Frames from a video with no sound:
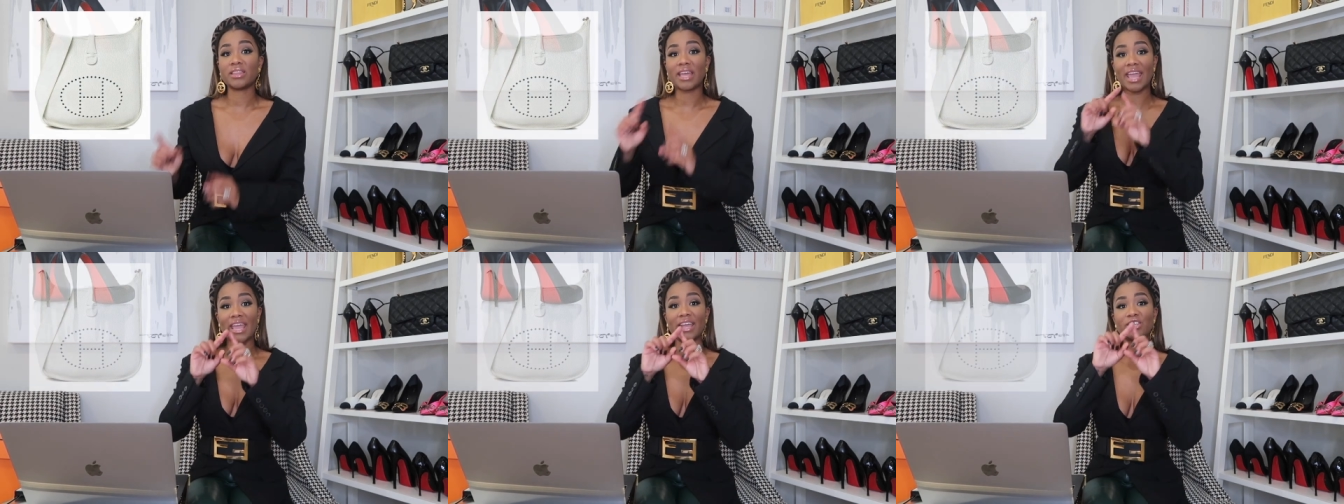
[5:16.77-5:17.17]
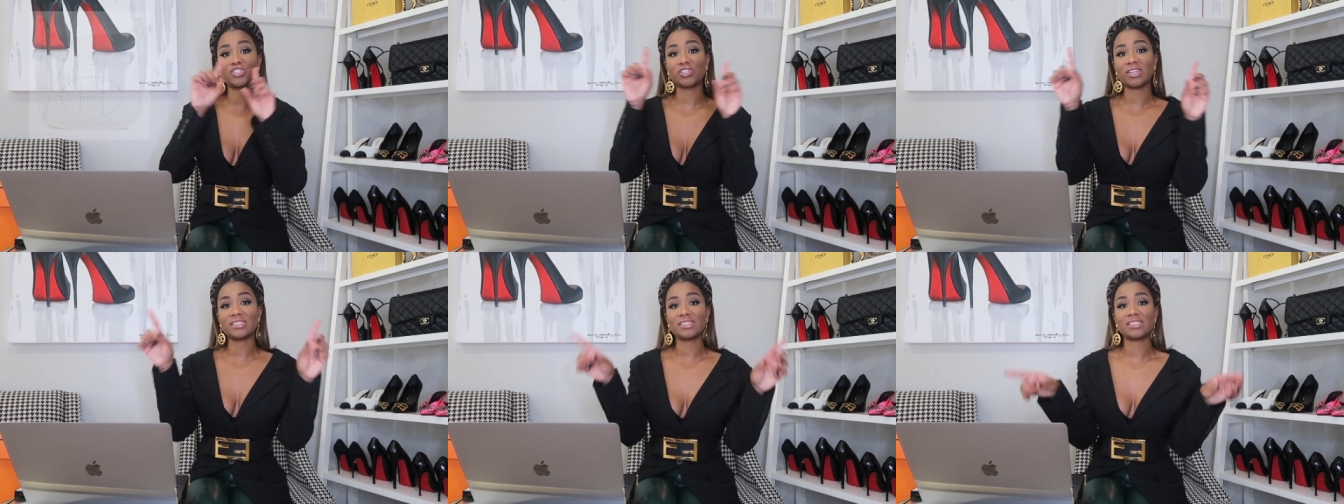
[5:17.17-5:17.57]
The
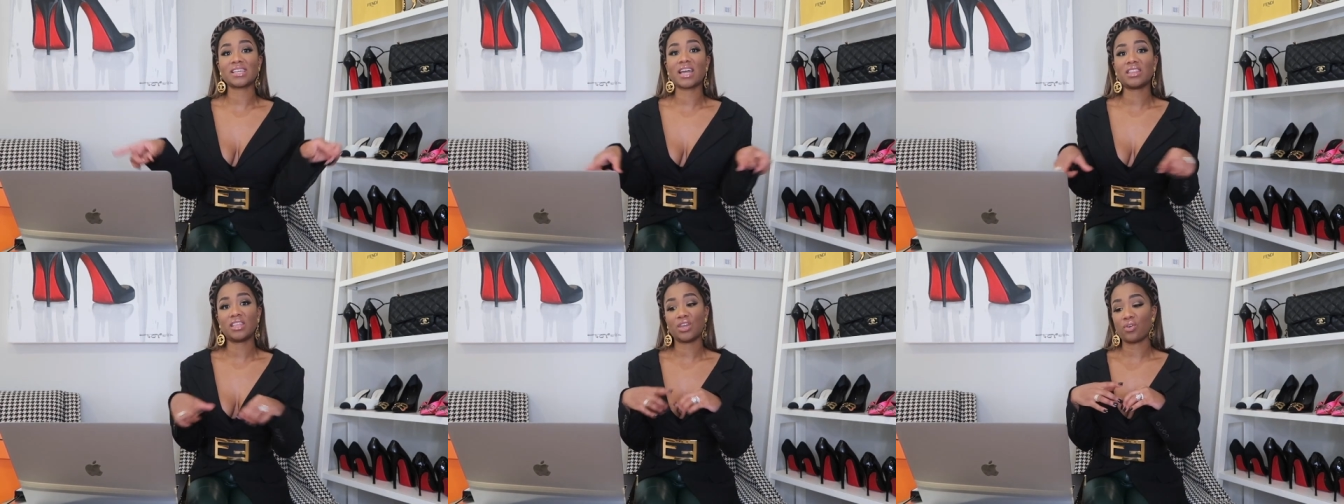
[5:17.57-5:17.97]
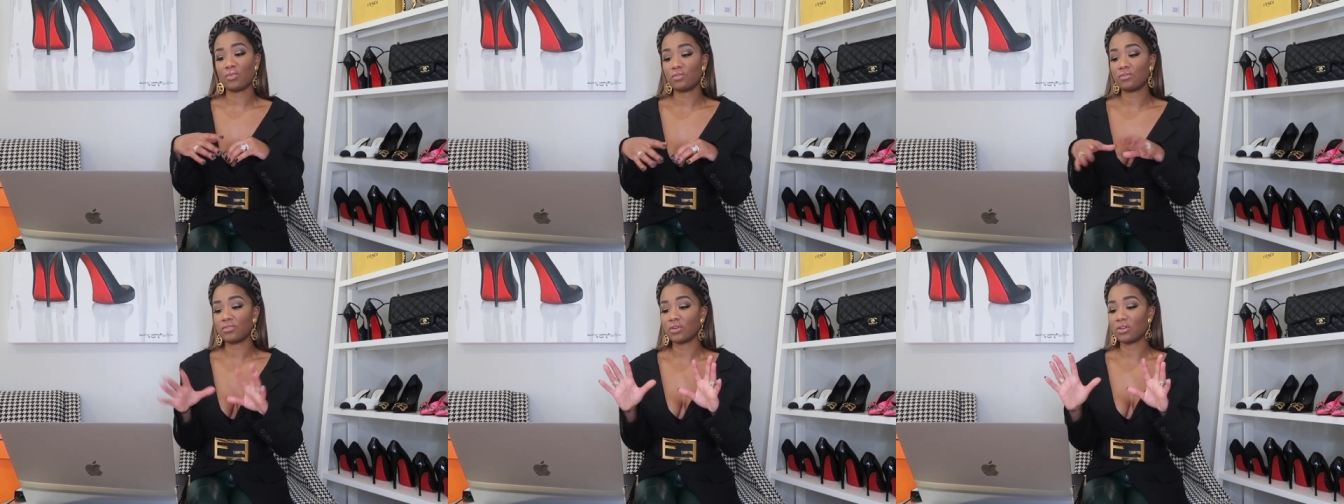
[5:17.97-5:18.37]
H inside the
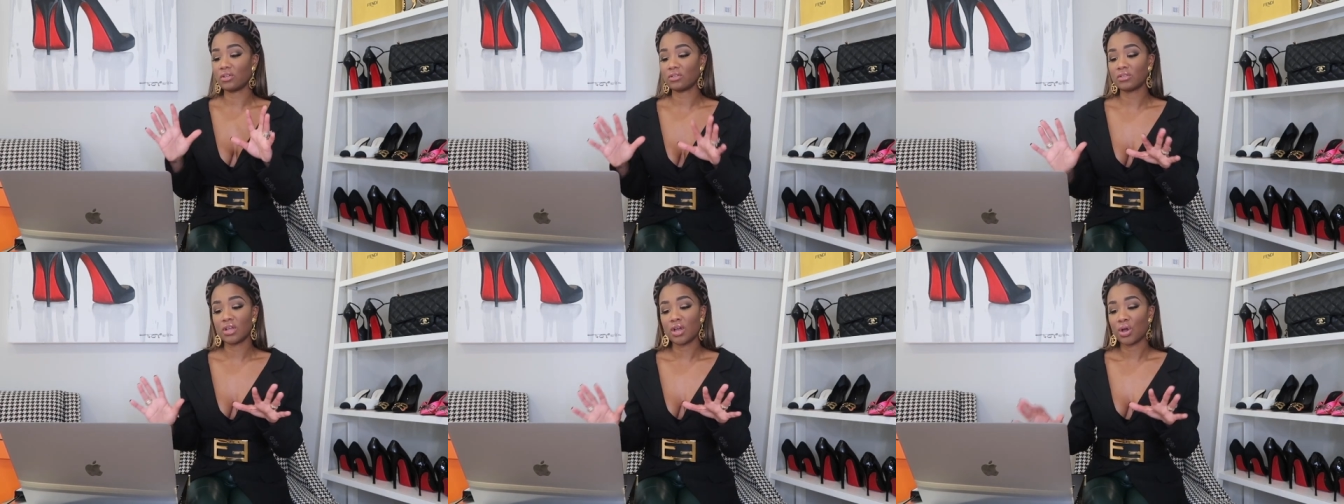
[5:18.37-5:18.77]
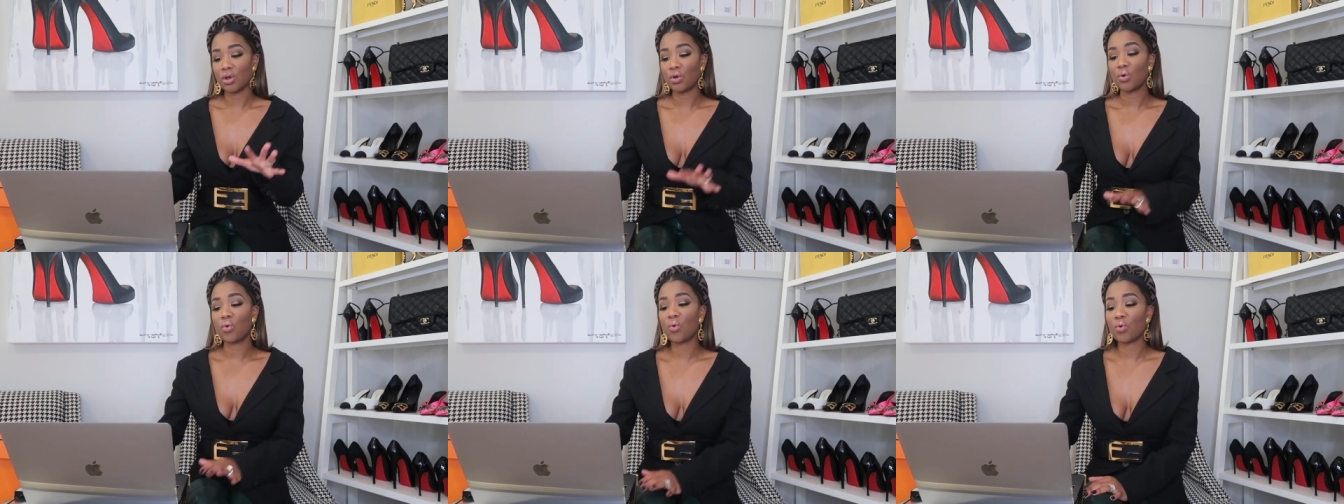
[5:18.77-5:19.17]
oval,
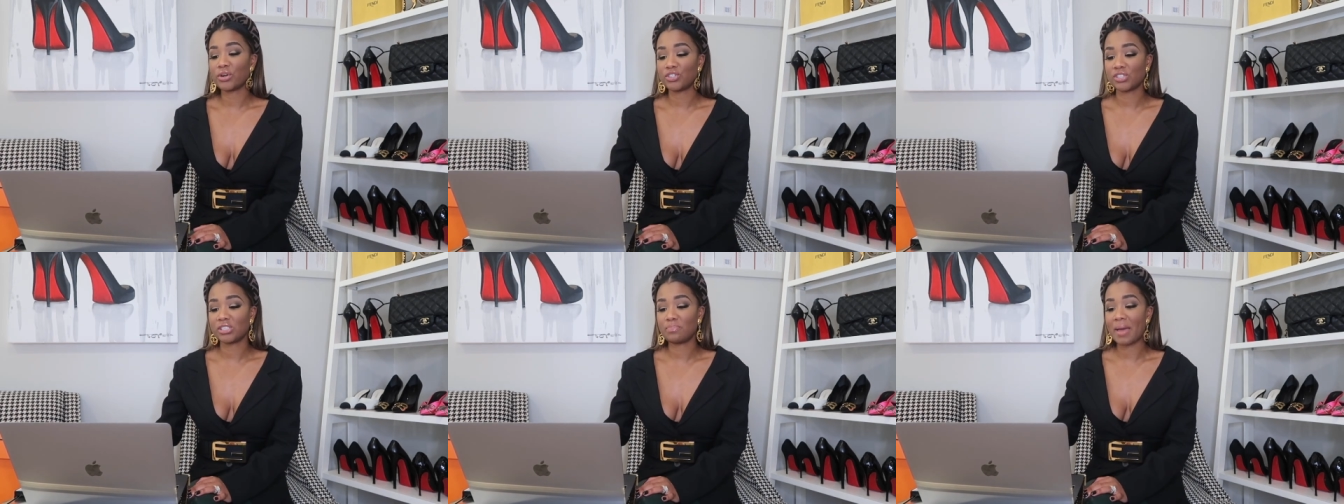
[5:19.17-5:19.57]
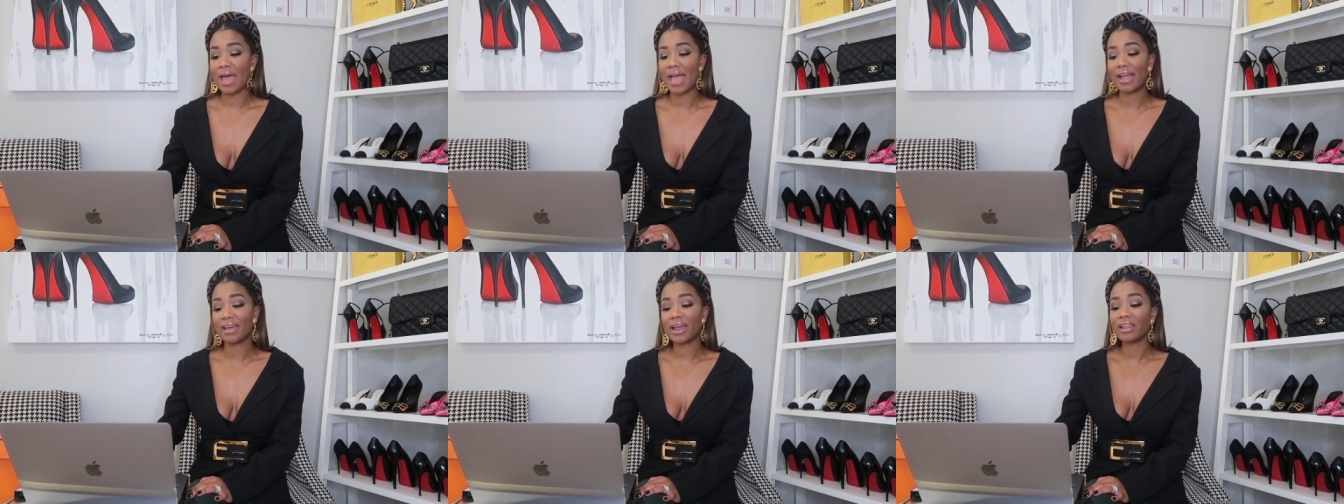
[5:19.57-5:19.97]
gorgeous
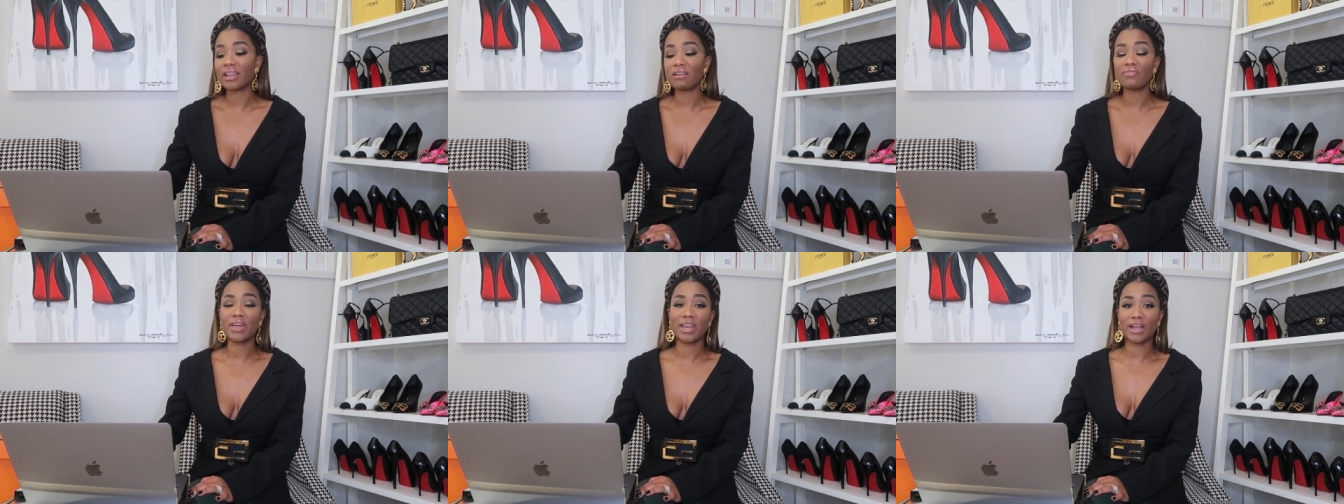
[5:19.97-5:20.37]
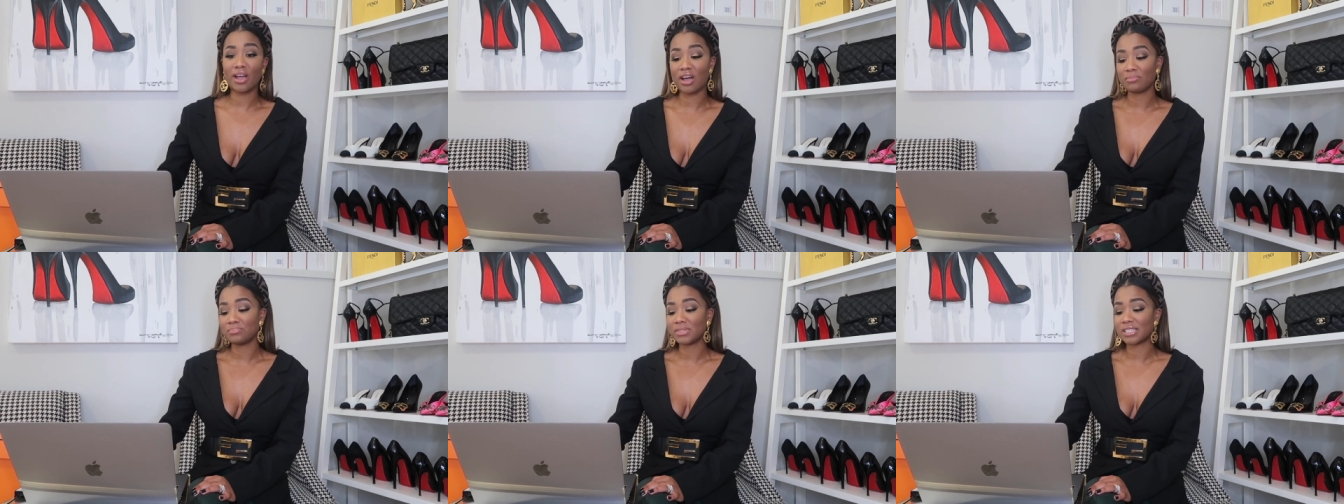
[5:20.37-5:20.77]
bag. And I love that it
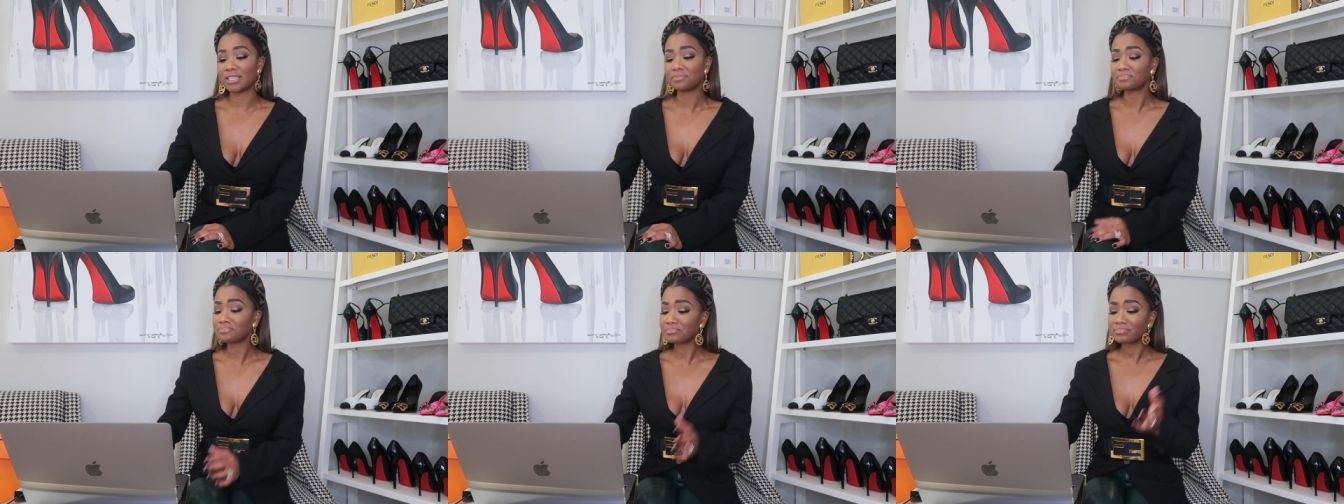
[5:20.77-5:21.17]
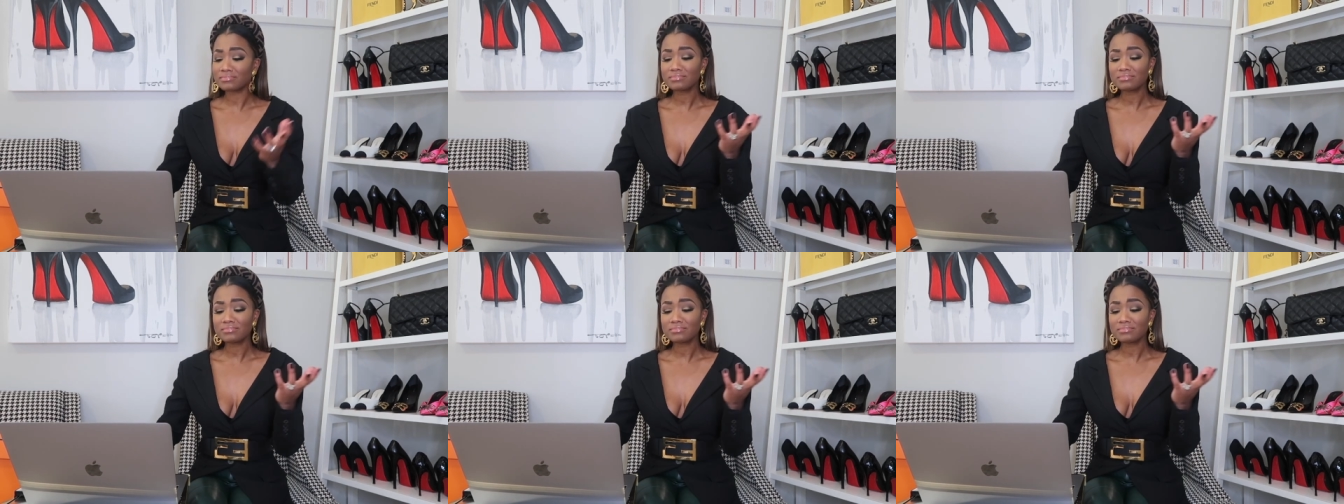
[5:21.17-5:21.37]
comes in